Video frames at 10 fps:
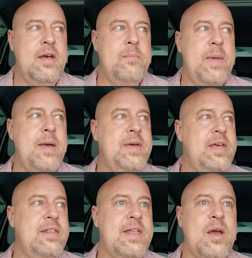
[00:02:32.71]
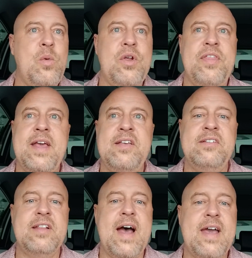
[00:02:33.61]
Maybe they were
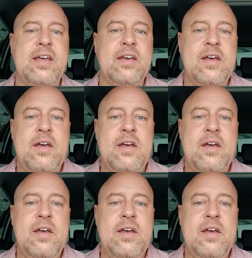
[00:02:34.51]
things like